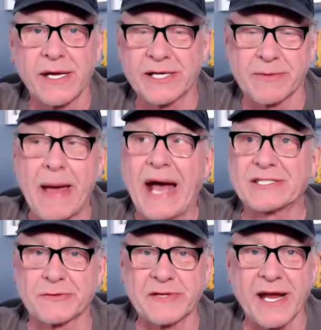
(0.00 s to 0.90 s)
It's a
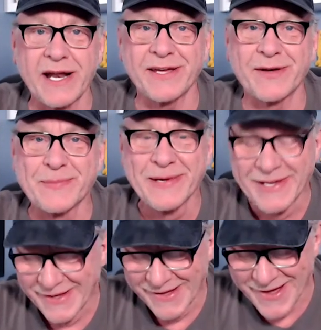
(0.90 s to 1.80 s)
massive stadium,
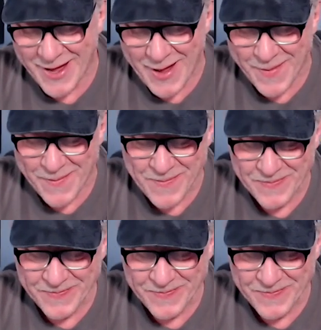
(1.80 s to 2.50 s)
um,